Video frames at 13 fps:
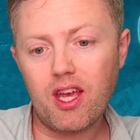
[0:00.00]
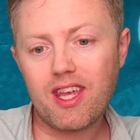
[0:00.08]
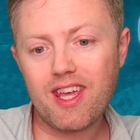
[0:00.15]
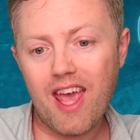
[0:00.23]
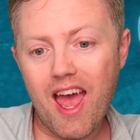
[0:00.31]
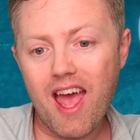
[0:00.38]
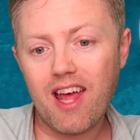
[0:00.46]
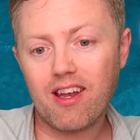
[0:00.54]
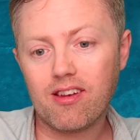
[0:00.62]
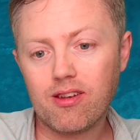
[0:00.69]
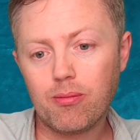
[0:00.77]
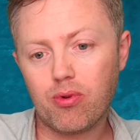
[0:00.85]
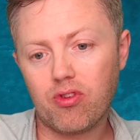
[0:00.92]

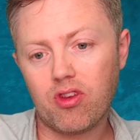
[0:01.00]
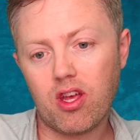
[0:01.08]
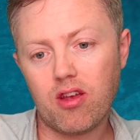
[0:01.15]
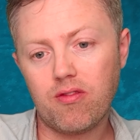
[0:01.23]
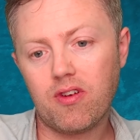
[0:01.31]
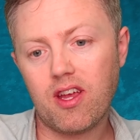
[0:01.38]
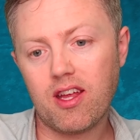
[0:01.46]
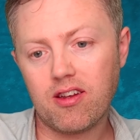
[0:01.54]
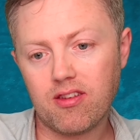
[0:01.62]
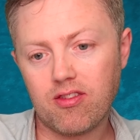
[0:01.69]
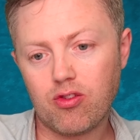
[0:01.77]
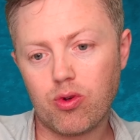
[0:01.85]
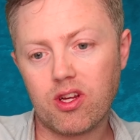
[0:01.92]
can preserve
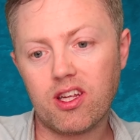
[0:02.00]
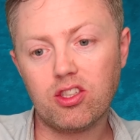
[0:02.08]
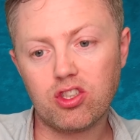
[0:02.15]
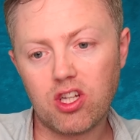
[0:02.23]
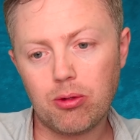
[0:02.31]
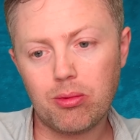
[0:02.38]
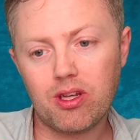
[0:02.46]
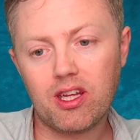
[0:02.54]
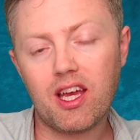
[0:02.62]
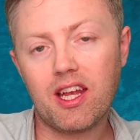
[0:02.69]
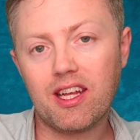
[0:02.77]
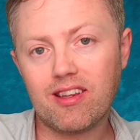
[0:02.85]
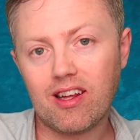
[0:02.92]
industry in Germany
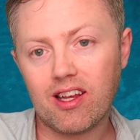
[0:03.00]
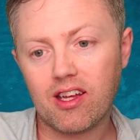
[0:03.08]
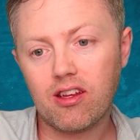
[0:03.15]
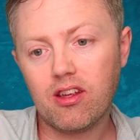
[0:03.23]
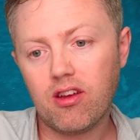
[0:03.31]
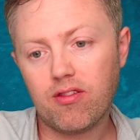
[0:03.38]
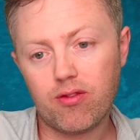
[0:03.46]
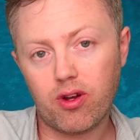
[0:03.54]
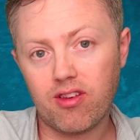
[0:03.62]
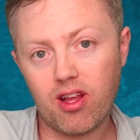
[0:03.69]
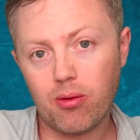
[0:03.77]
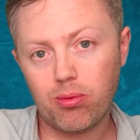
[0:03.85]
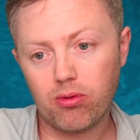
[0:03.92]
and Italy, for
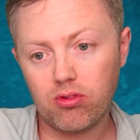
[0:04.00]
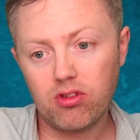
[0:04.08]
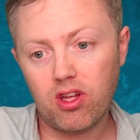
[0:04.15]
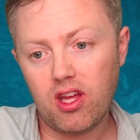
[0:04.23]
example,